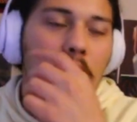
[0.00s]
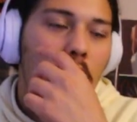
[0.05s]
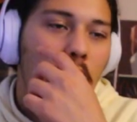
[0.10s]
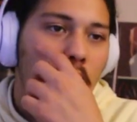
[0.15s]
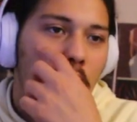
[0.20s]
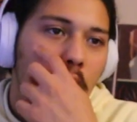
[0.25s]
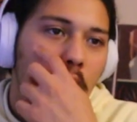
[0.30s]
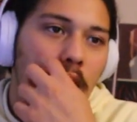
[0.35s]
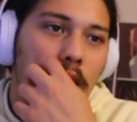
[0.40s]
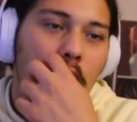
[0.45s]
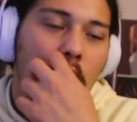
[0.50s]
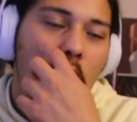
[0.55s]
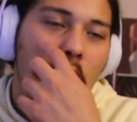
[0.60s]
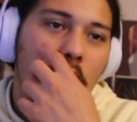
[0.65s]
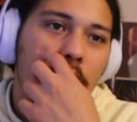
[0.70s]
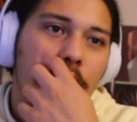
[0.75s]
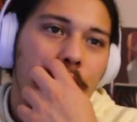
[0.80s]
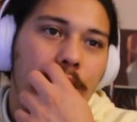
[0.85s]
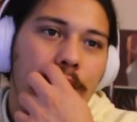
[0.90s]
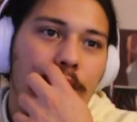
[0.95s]
a
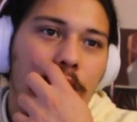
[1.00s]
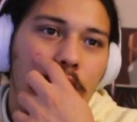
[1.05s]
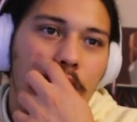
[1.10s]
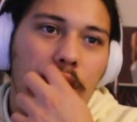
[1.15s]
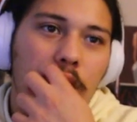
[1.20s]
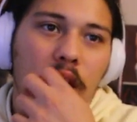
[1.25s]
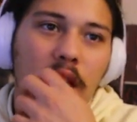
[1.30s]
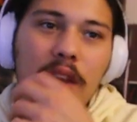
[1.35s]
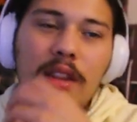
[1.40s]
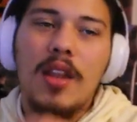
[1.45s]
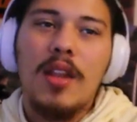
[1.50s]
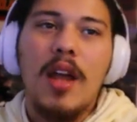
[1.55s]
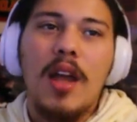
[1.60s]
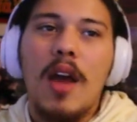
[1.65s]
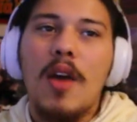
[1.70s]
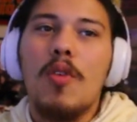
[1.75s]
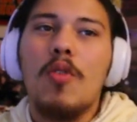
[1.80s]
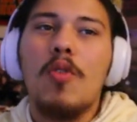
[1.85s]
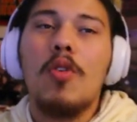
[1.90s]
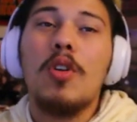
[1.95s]
lot, and then,
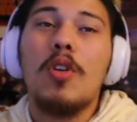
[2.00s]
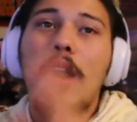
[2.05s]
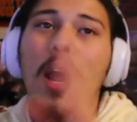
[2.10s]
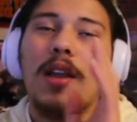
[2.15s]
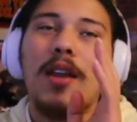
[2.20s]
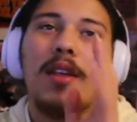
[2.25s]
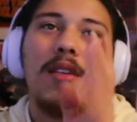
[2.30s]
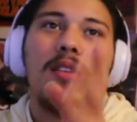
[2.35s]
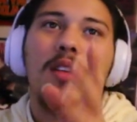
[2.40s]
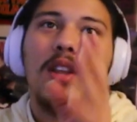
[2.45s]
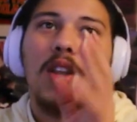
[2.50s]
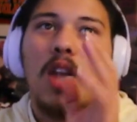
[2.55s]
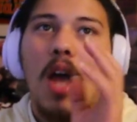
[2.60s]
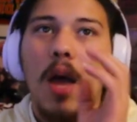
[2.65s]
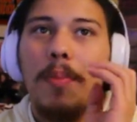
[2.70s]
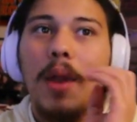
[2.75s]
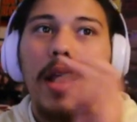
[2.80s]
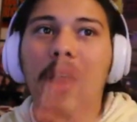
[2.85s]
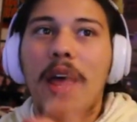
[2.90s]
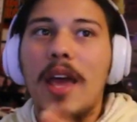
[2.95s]
well, not necessarily a
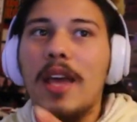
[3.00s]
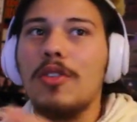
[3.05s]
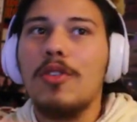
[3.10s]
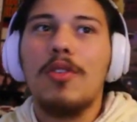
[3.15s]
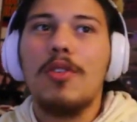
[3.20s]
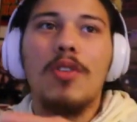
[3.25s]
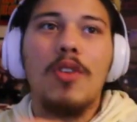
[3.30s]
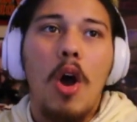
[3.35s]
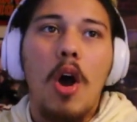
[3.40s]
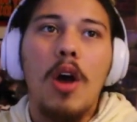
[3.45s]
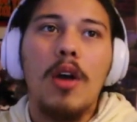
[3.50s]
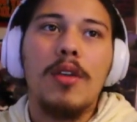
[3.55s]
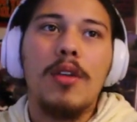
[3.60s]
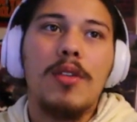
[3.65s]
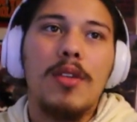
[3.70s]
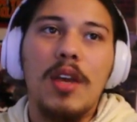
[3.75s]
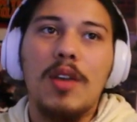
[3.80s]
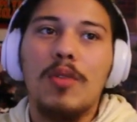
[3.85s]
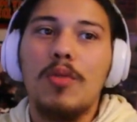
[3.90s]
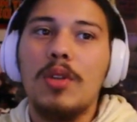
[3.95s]
lot, but I like their
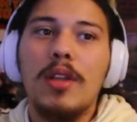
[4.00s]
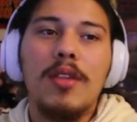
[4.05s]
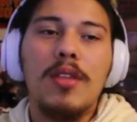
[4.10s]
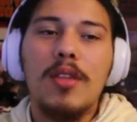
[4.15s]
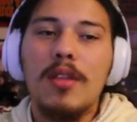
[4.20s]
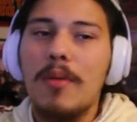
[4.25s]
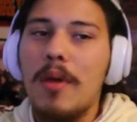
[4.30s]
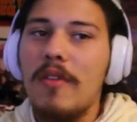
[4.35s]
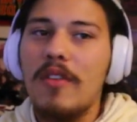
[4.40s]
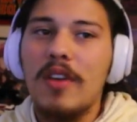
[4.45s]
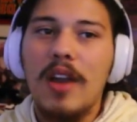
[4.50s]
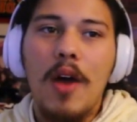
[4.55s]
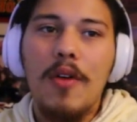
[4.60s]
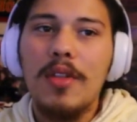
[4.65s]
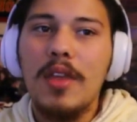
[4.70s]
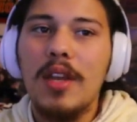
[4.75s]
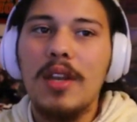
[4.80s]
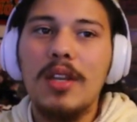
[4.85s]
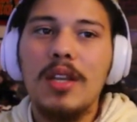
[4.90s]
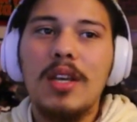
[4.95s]
songs, and we'll listen to them every now
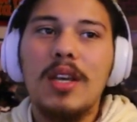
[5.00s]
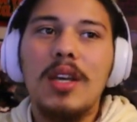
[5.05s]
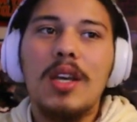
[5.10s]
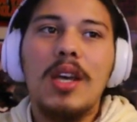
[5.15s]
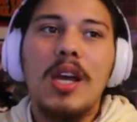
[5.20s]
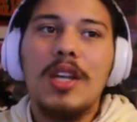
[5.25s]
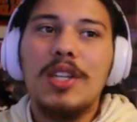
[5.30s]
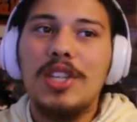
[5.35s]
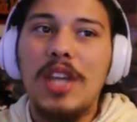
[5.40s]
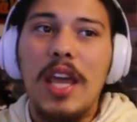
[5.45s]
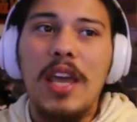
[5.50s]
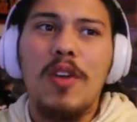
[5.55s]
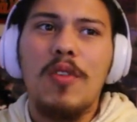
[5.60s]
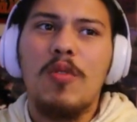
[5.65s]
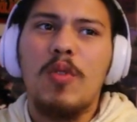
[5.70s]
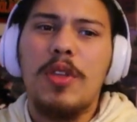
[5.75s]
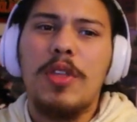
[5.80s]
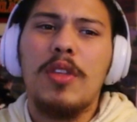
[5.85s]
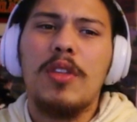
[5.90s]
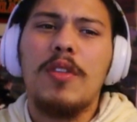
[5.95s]
and then.
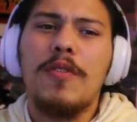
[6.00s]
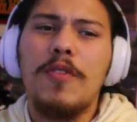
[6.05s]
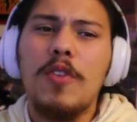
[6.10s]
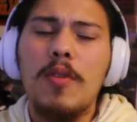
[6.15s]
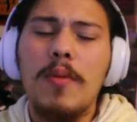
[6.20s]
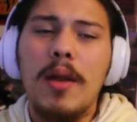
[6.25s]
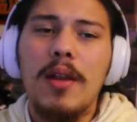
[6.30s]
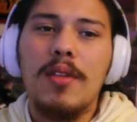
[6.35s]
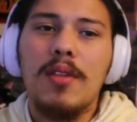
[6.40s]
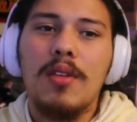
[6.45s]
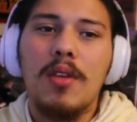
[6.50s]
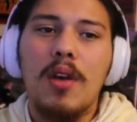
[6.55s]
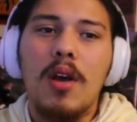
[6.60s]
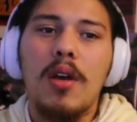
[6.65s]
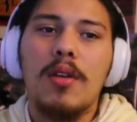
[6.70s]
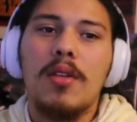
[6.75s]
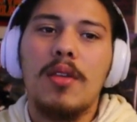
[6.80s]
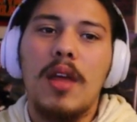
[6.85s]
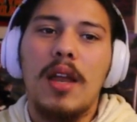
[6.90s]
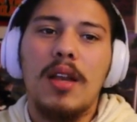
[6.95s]
Jake, with the few amount of
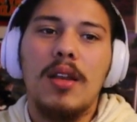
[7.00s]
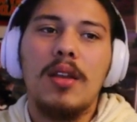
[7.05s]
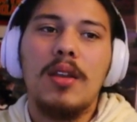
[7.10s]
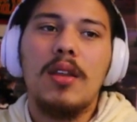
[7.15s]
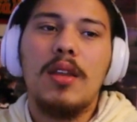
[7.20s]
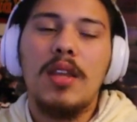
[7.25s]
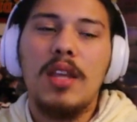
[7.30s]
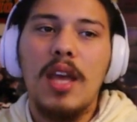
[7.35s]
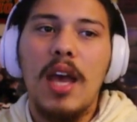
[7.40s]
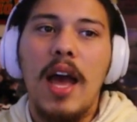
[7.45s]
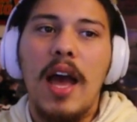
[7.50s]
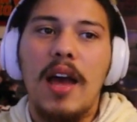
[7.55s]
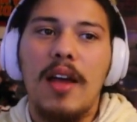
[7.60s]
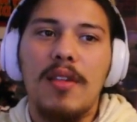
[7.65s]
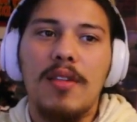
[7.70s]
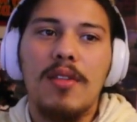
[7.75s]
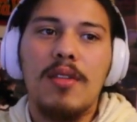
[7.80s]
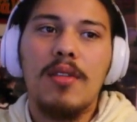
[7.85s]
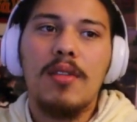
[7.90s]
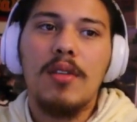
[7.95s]
songs that he
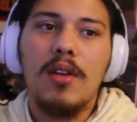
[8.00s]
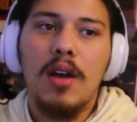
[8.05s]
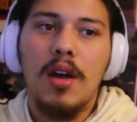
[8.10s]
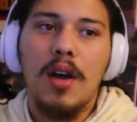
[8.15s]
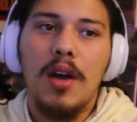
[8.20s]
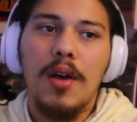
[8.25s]
has,